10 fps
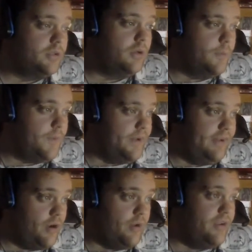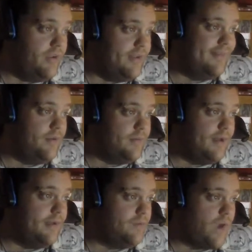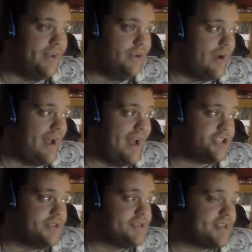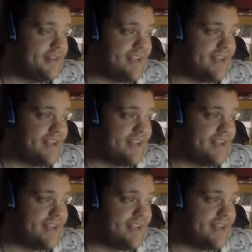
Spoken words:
But, regular actions and